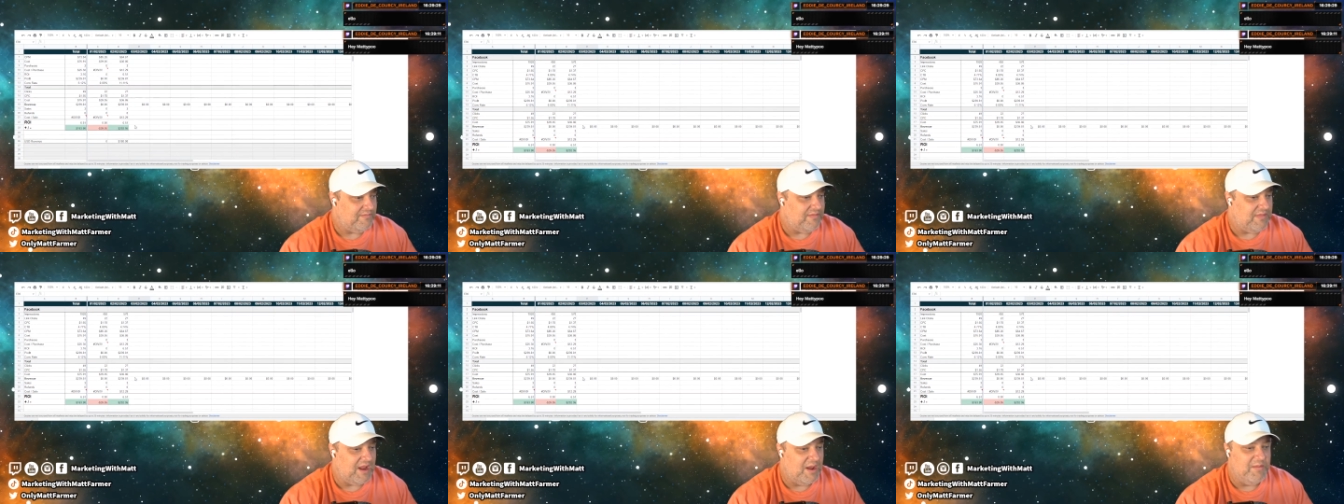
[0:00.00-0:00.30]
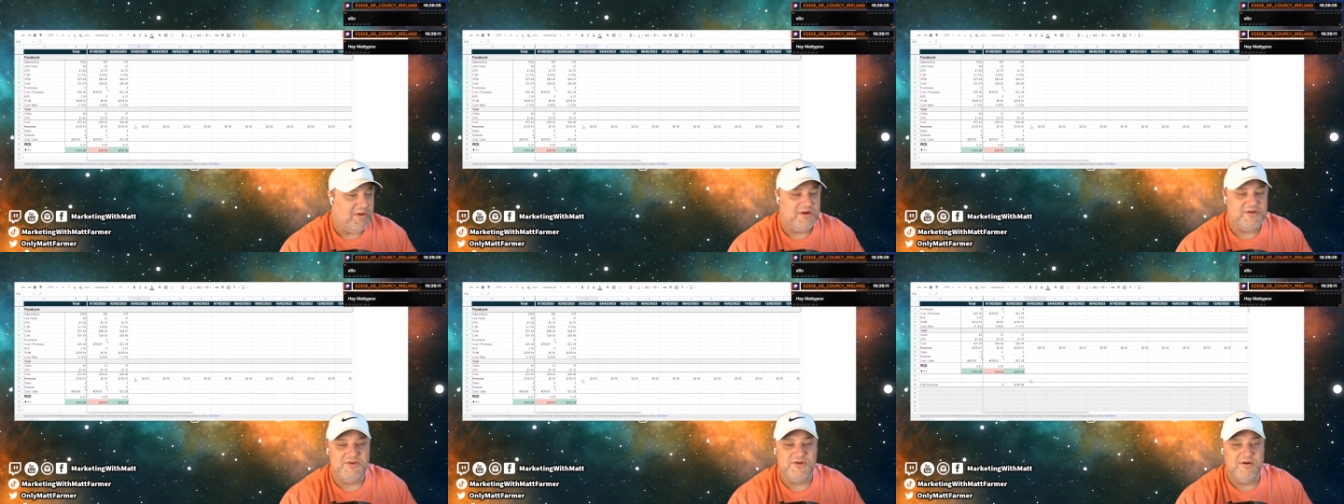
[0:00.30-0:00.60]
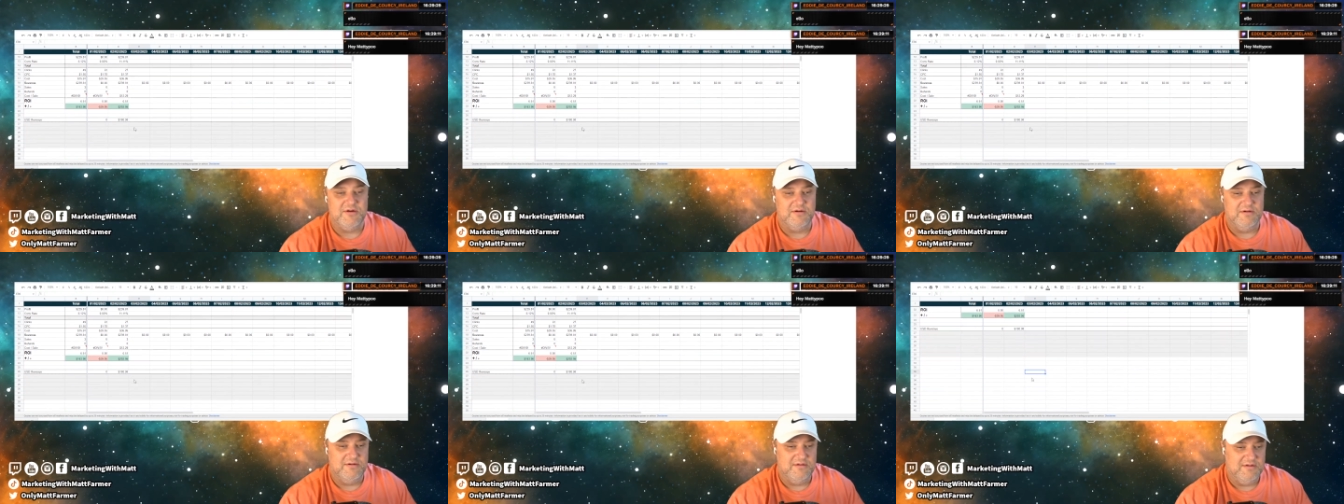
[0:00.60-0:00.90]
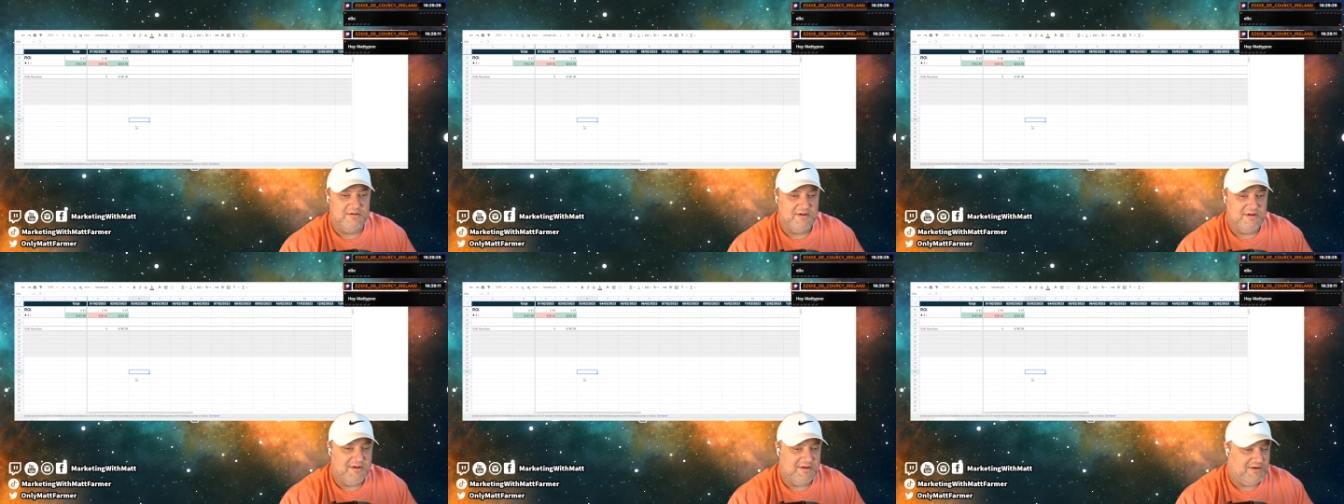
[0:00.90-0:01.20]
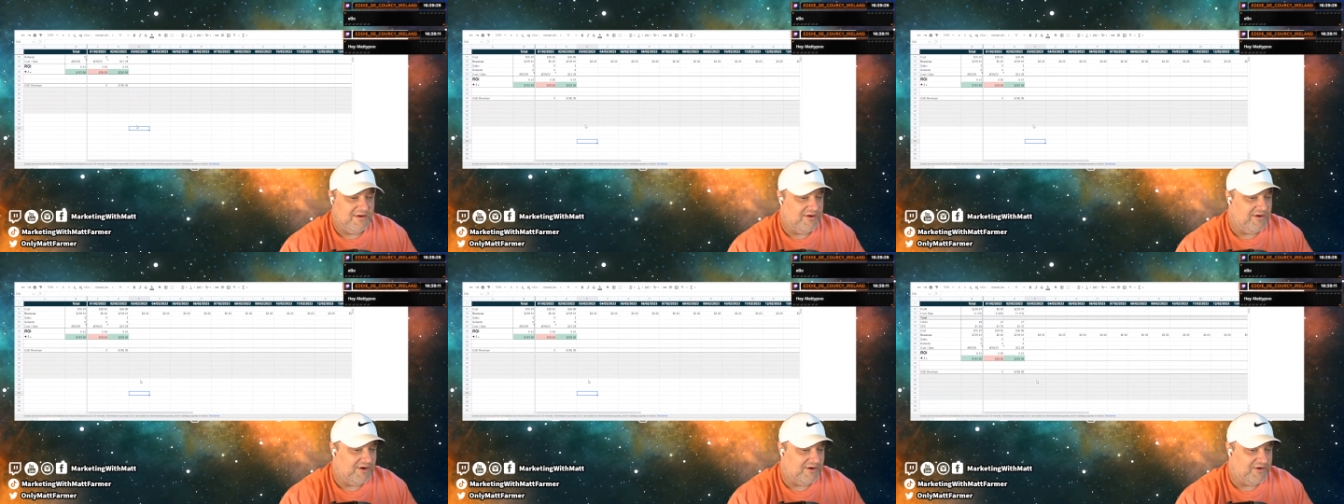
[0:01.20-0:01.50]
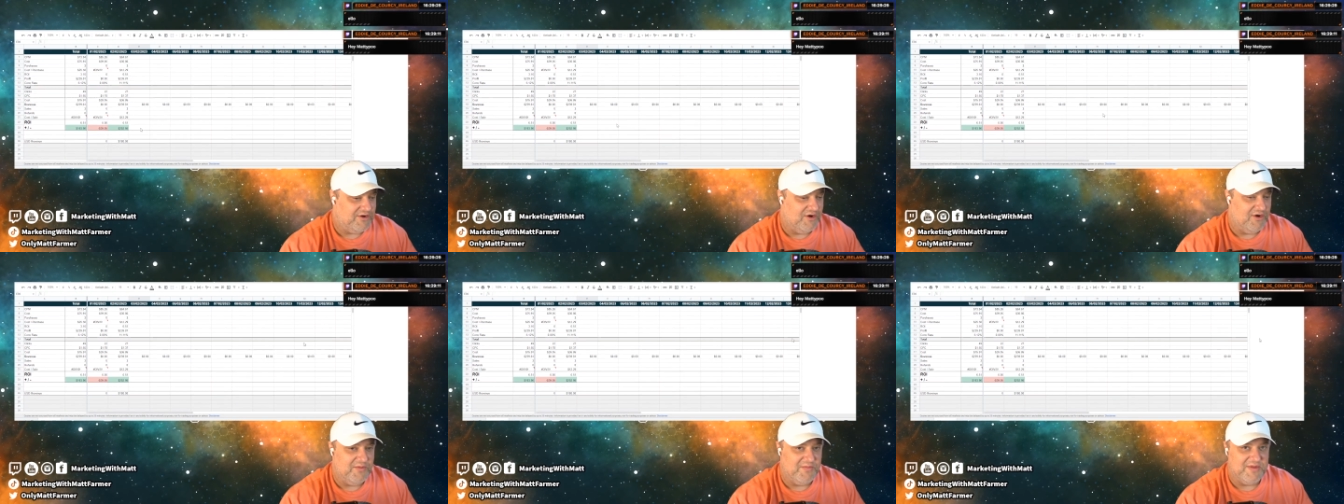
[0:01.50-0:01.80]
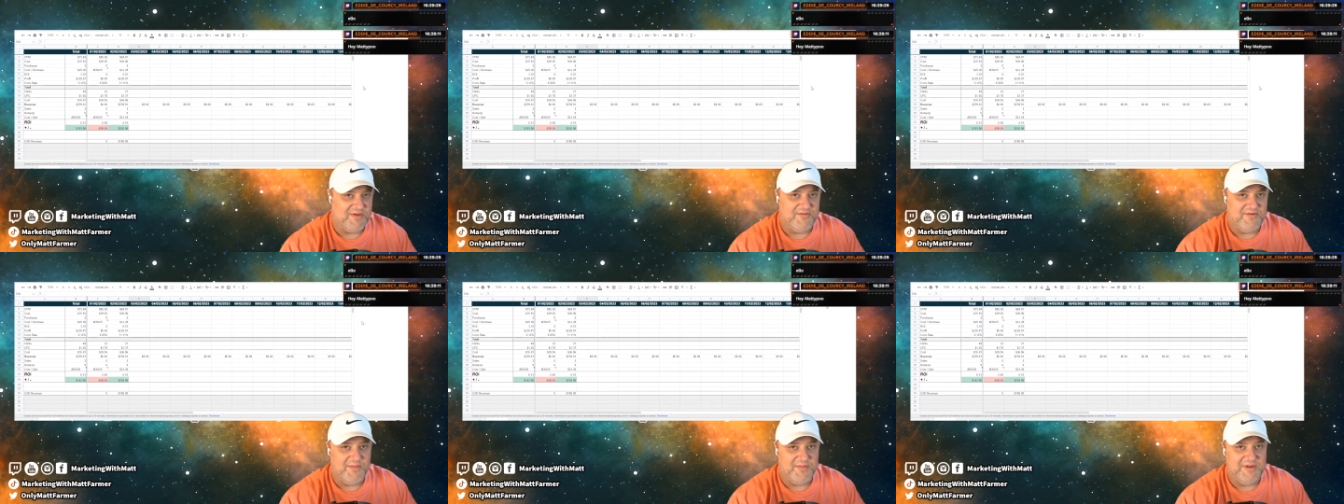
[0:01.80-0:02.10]
I'm not sure due to terms
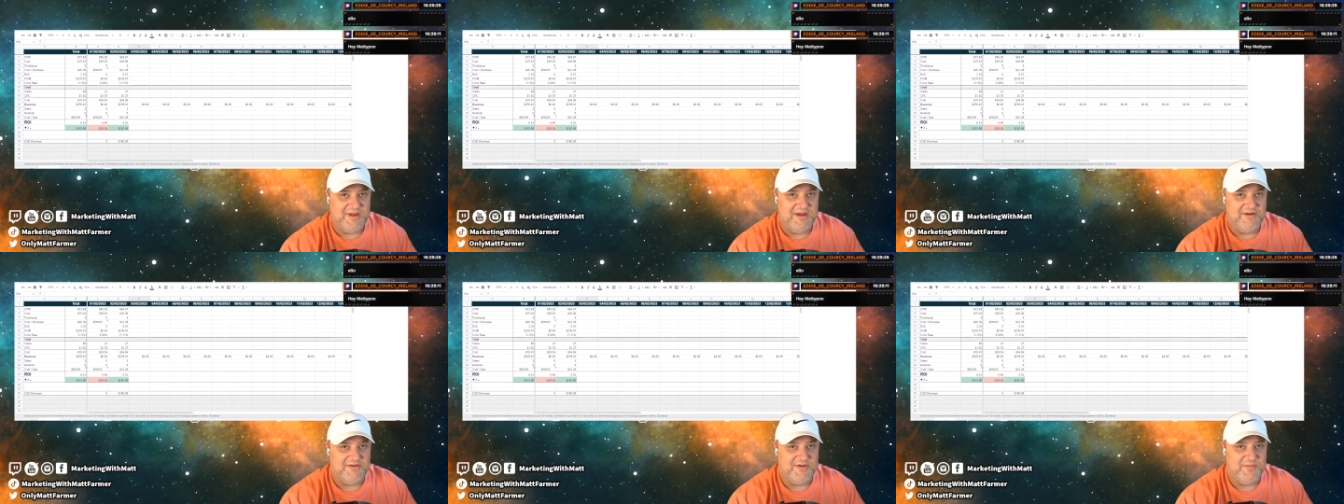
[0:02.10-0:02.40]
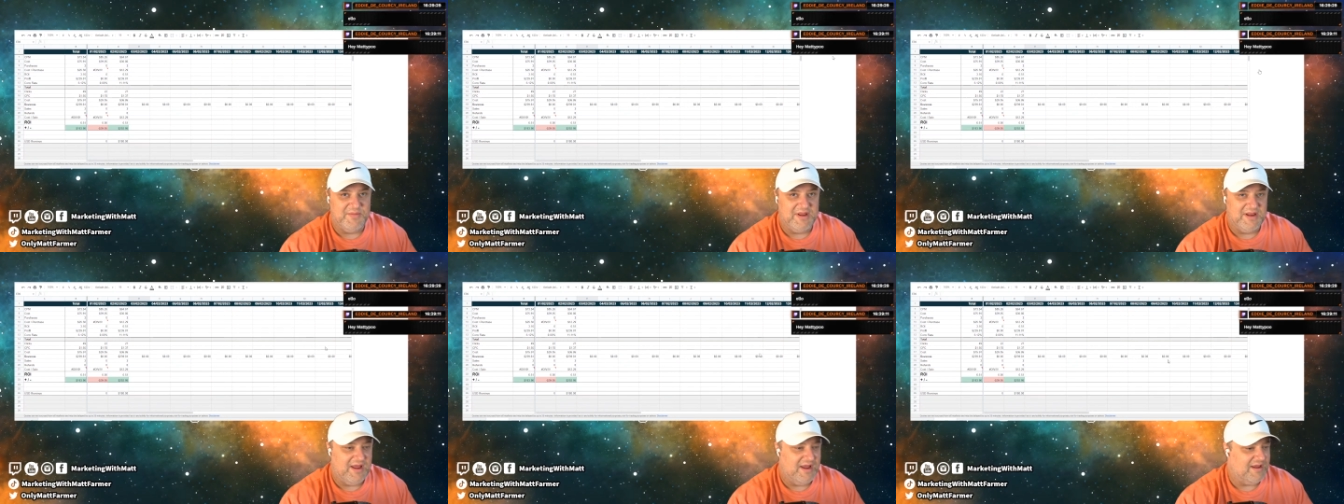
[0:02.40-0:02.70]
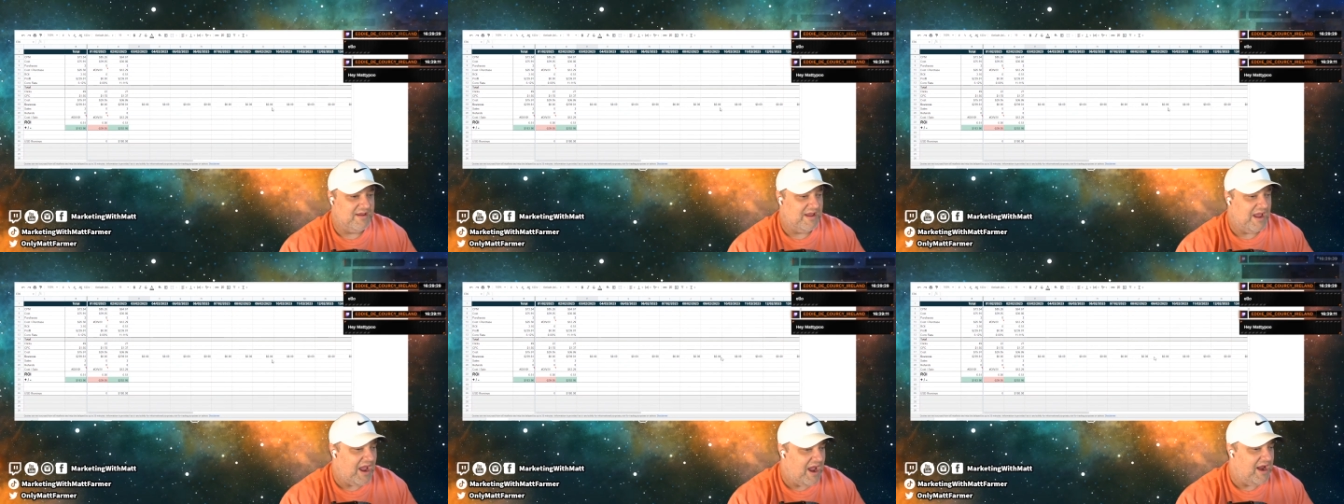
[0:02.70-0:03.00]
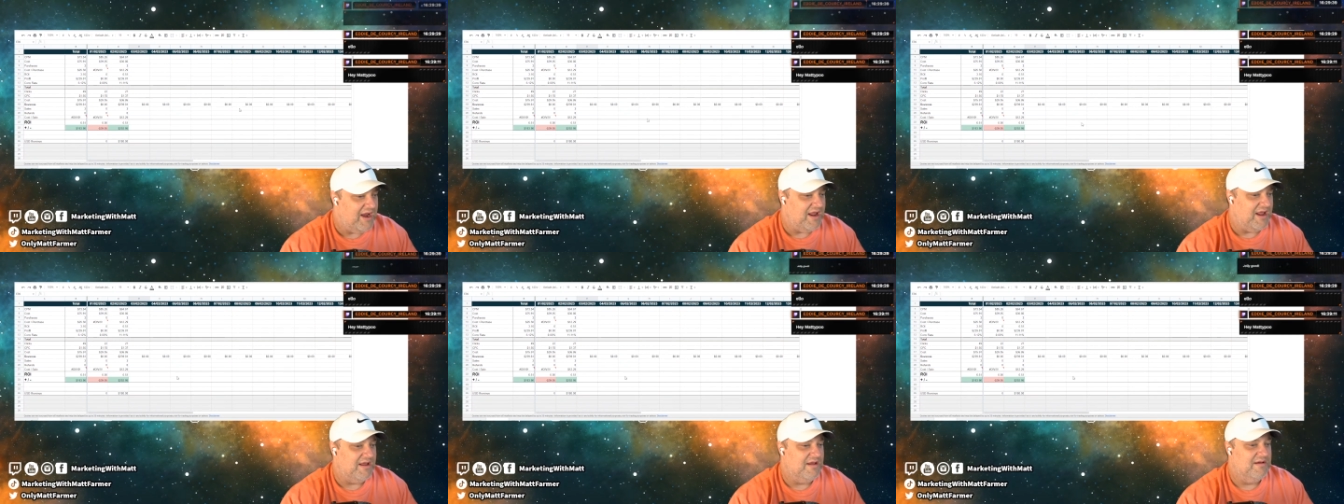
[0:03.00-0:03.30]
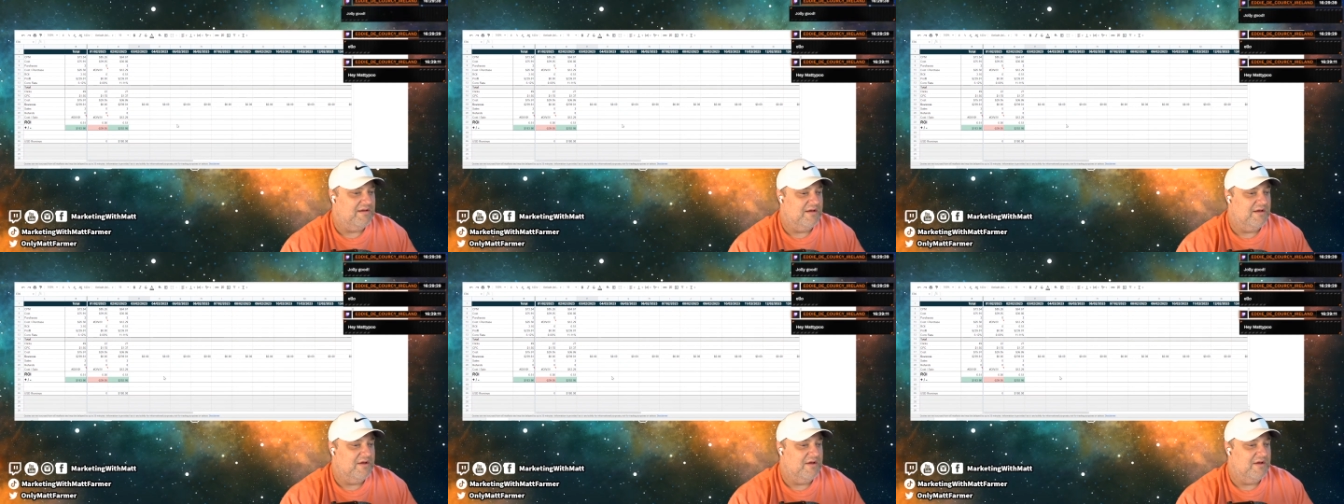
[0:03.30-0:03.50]
if I'm allowed to be like, Eddie,